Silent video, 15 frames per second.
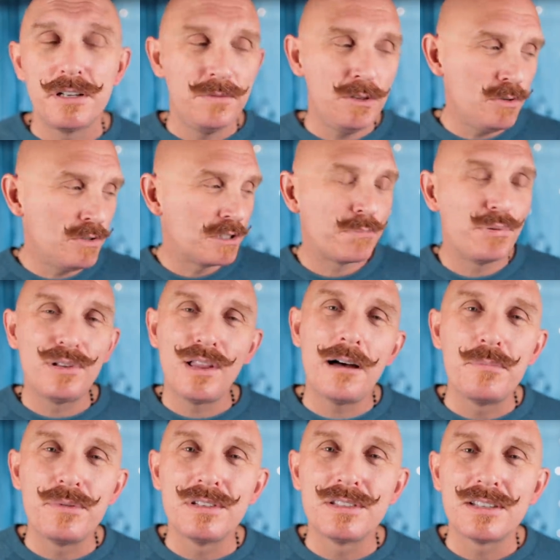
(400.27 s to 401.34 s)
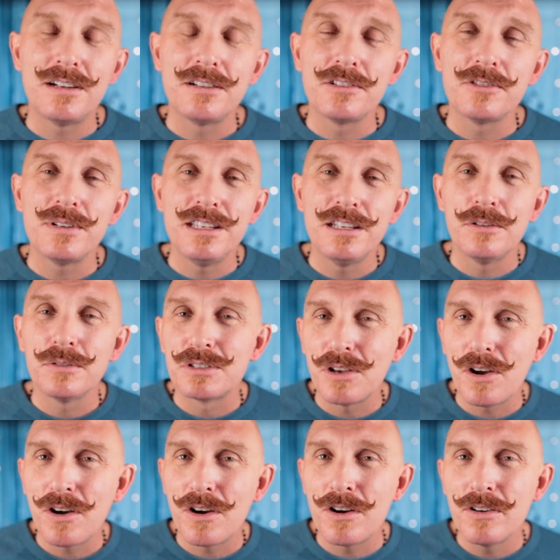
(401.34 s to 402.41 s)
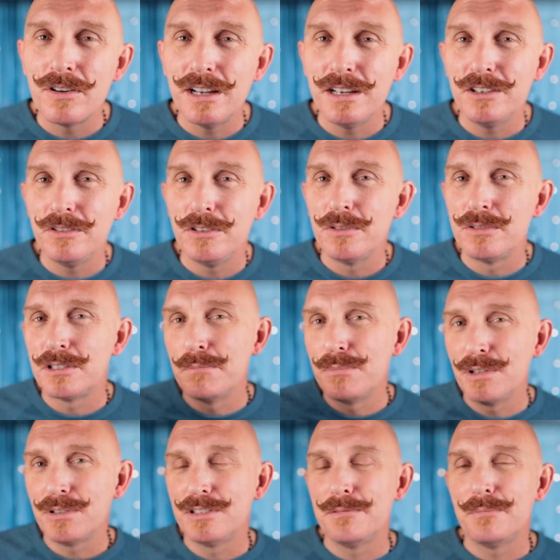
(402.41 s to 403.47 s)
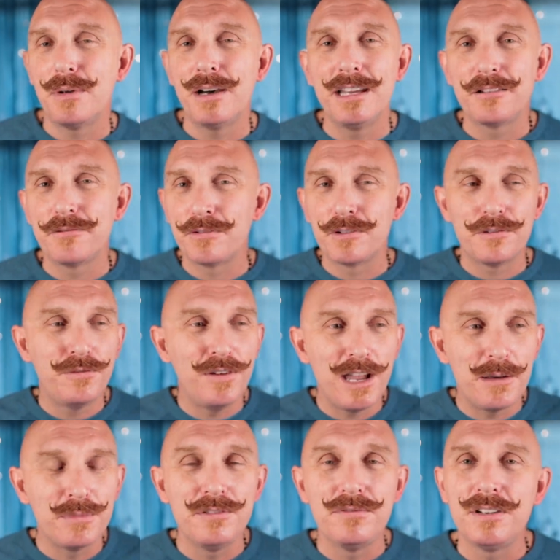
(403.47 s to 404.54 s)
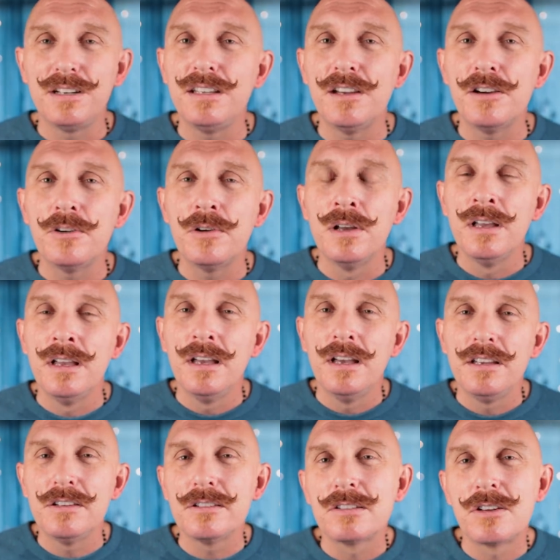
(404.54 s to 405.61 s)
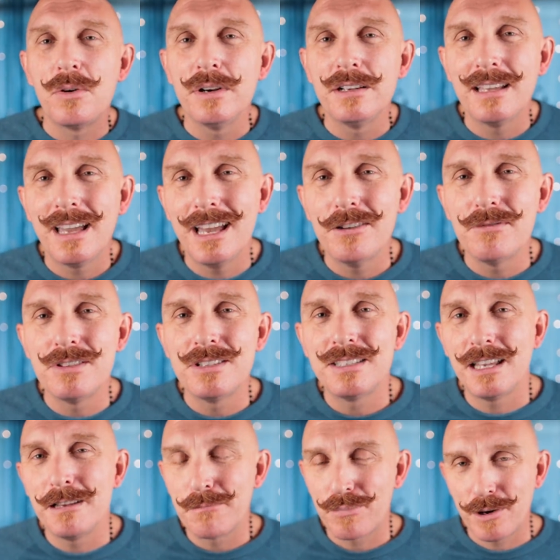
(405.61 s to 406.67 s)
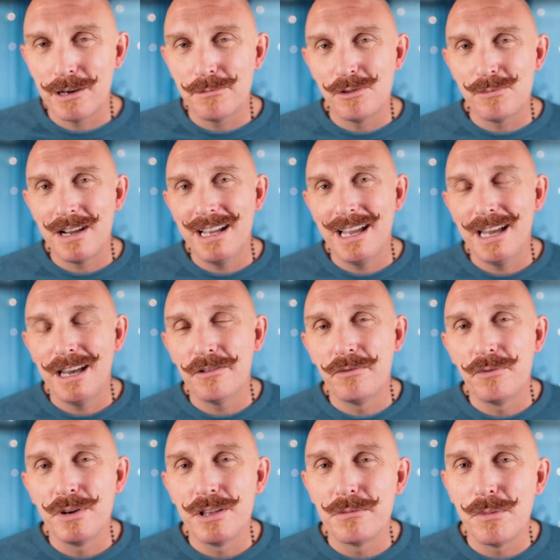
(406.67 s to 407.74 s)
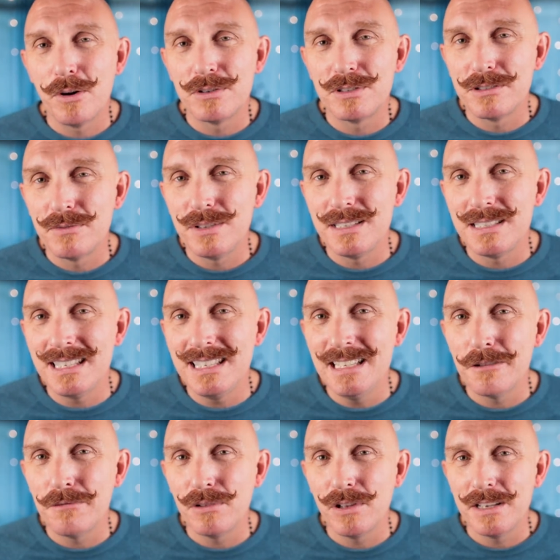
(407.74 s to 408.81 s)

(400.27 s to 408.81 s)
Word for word: But if you just plop this on your E O S R and you use the built-in mic for a family video, you're going to have the same problem I have with most of these E F